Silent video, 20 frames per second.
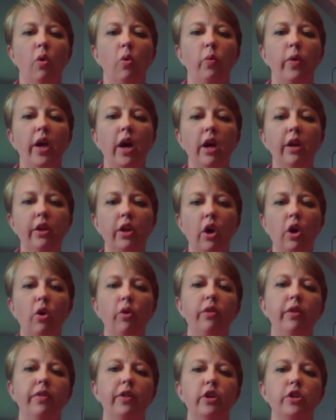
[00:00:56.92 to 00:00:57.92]
We all
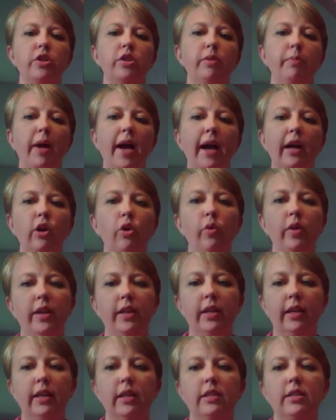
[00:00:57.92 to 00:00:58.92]
know that there's tobacco
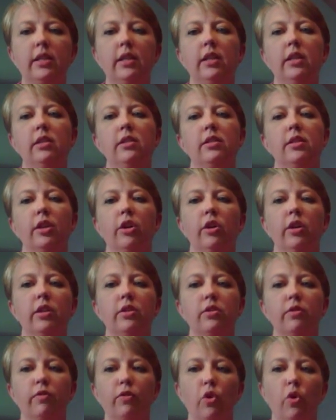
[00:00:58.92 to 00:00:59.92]
and nicotine in cigarettes, of